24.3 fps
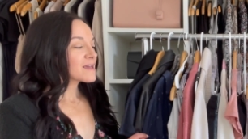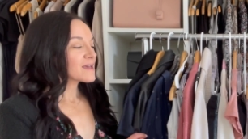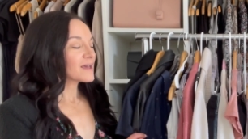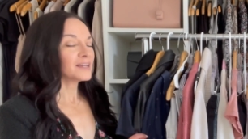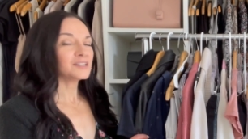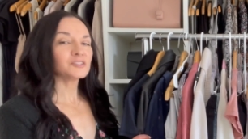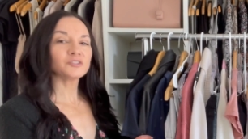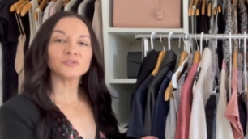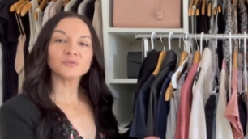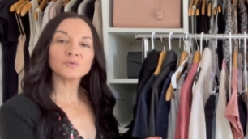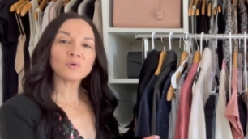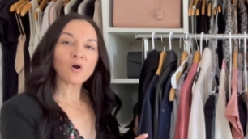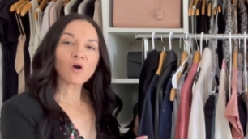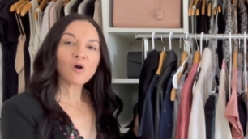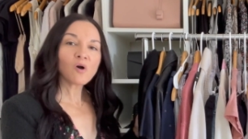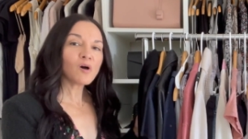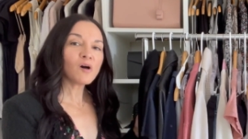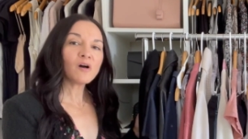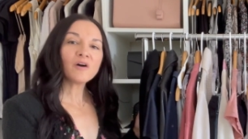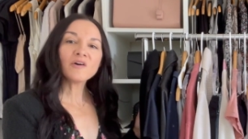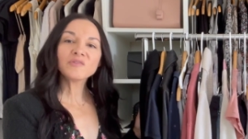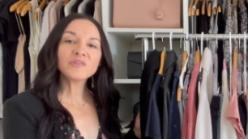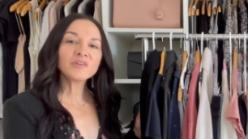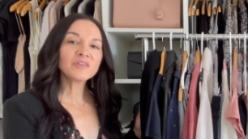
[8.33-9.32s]
and do
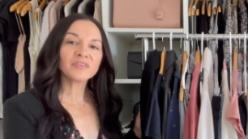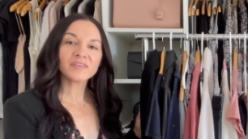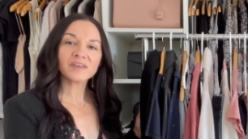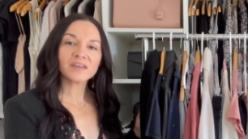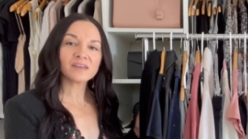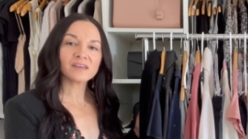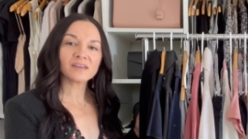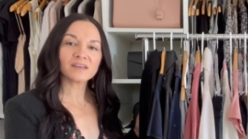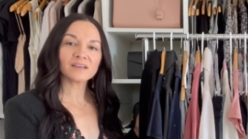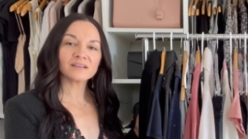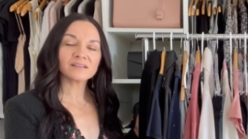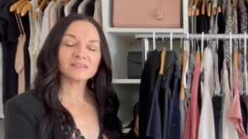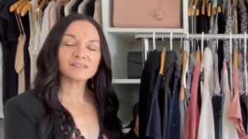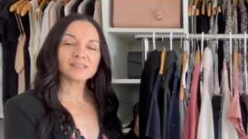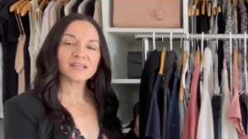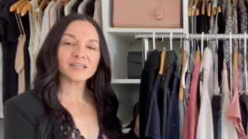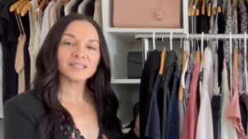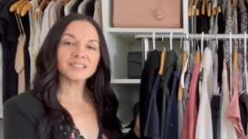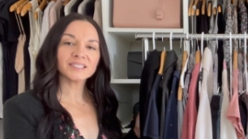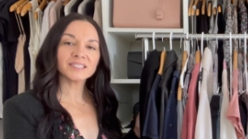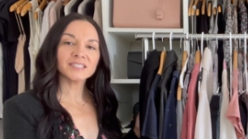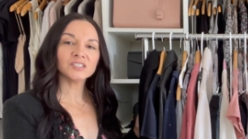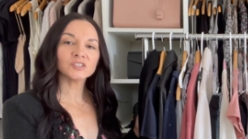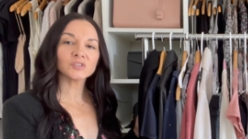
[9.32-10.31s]
all the things
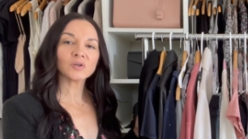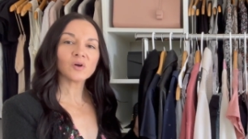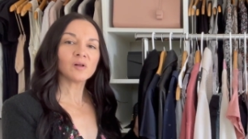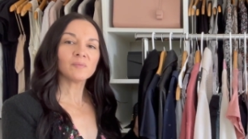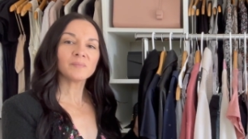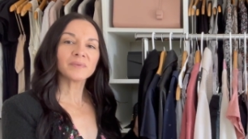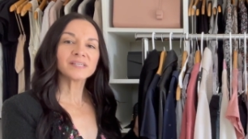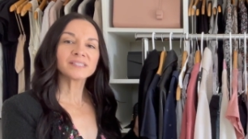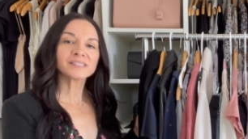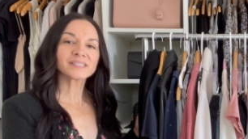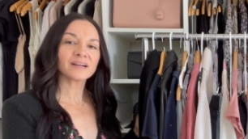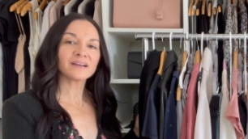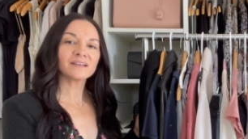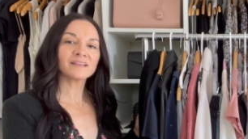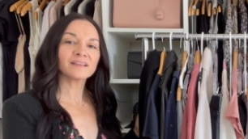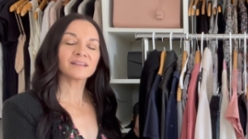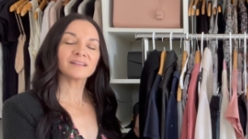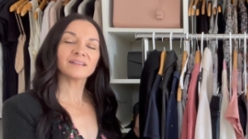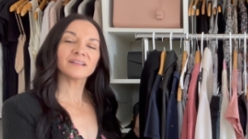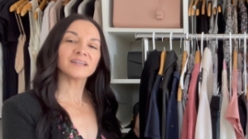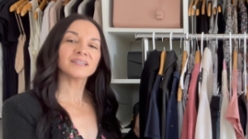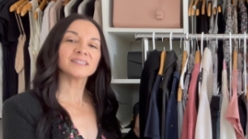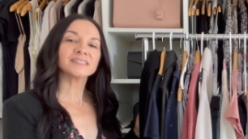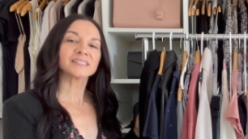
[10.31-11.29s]
I teach all my styling
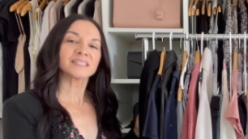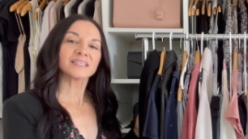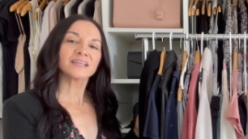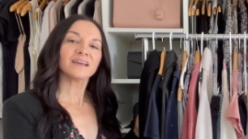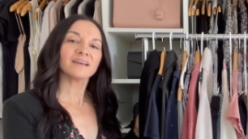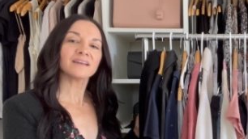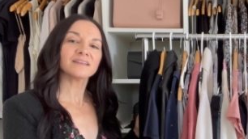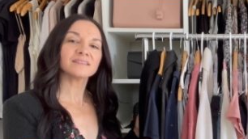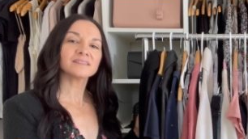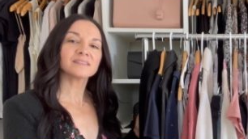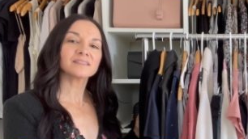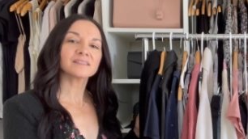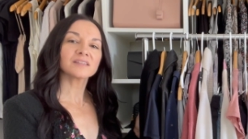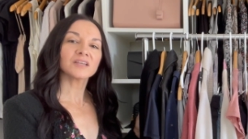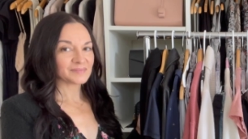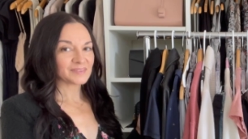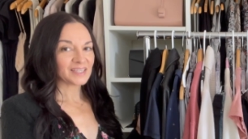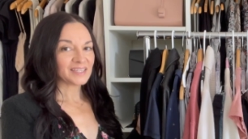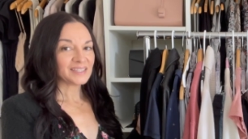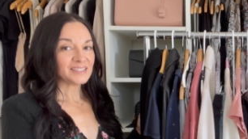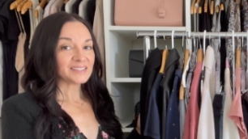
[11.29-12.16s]
clients against